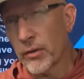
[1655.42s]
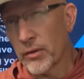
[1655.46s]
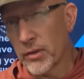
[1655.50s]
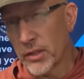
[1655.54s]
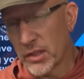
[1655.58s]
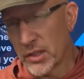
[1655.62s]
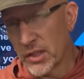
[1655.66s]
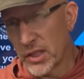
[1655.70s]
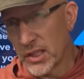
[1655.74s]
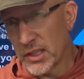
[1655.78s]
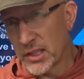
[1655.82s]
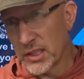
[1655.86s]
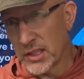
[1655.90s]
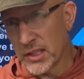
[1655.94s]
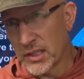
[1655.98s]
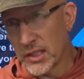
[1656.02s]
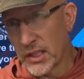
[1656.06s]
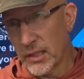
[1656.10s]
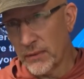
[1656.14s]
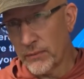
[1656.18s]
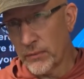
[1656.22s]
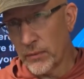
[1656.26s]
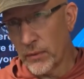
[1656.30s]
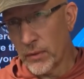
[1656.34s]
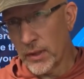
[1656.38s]
that Jesus
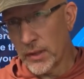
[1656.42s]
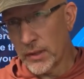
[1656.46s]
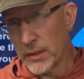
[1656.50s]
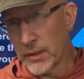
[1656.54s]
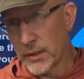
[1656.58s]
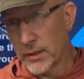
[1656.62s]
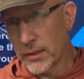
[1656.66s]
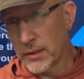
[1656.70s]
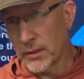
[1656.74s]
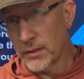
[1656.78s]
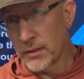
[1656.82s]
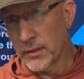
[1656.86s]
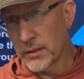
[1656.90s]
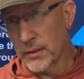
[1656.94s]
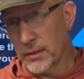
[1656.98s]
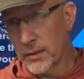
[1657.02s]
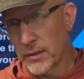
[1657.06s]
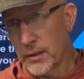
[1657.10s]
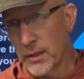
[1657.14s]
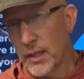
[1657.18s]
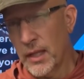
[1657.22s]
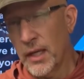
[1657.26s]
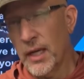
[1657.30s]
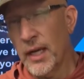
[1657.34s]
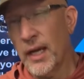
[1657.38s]
set for us.
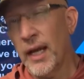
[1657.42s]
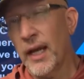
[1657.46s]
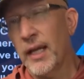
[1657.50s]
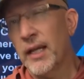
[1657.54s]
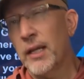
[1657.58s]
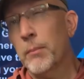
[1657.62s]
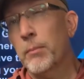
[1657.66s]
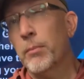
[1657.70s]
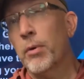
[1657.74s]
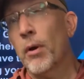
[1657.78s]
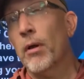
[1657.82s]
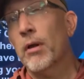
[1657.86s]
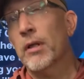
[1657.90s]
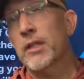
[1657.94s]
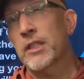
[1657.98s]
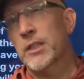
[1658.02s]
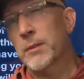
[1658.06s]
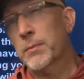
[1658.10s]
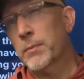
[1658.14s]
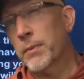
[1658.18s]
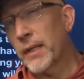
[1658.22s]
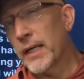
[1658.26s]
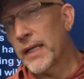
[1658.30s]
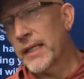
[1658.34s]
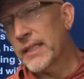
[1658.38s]
And then Paul
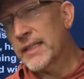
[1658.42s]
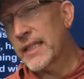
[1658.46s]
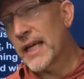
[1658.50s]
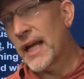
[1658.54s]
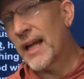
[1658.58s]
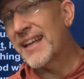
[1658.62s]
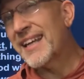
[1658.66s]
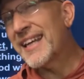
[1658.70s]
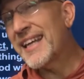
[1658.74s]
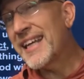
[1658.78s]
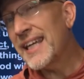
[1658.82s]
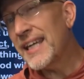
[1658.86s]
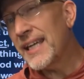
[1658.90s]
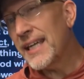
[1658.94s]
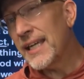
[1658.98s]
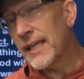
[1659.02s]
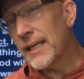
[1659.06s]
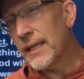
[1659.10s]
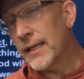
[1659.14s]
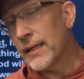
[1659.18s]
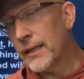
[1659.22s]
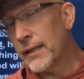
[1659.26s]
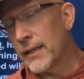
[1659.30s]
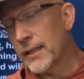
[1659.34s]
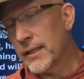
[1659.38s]
explains how
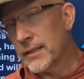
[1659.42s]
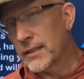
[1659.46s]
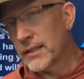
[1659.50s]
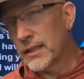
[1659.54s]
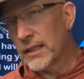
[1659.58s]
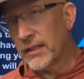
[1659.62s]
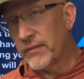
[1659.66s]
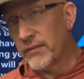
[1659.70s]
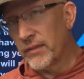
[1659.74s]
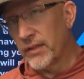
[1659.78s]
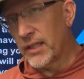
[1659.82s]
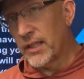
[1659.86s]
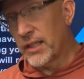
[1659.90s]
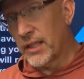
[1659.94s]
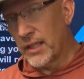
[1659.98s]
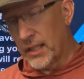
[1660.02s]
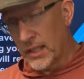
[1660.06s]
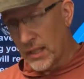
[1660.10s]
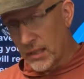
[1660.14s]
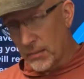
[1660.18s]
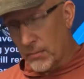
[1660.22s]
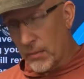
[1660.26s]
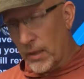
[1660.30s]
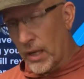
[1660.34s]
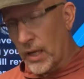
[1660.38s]
he is living in
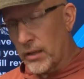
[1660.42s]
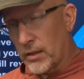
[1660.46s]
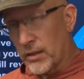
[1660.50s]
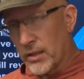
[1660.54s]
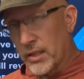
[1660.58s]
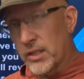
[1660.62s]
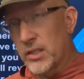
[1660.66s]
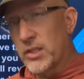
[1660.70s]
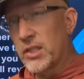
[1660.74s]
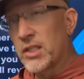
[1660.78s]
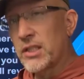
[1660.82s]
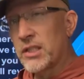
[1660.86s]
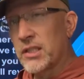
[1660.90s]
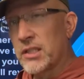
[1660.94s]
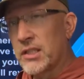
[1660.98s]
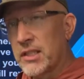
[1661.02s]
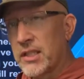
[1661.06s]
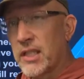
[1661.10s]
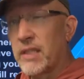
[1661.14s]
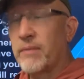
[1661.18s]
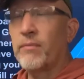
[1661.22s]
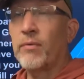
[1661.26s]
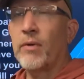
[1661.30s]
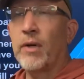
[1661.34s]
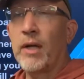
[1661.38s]
the model that Jesus
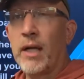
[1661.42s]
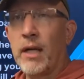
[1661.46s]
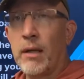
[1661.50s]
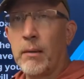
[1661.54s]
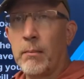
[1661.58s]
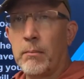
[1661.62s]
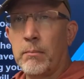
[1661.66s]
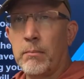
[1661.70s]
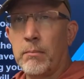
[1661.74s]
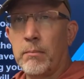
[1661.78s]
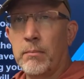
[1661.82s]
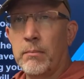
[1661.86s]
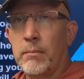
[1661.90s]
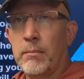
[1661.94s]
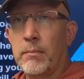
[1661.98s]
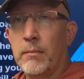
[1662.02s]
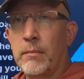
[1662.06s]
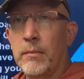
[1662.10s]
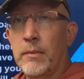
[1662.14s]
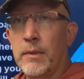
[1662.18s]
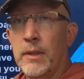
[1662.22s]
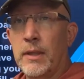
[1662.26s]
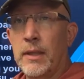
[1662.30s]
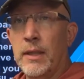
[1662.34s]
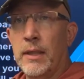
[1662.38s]
set for him.
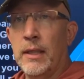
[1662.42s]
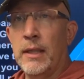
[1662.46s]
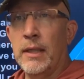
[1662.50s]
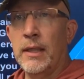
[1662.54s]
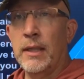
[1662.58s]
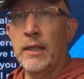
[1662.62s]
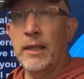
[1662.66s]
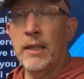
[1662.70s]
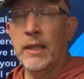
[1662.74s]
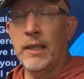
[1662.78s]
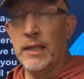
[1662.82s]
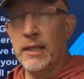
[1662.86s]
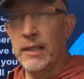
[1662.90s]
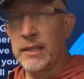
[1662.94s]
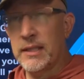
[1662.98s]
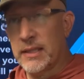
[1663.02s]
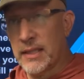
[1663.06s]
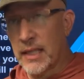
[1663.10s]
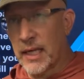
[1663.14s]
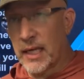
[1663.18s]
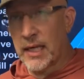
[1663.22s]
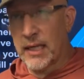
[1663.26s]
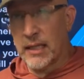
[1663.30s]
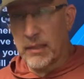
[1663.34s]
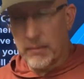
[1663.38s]
He's
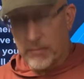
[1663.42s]
saying,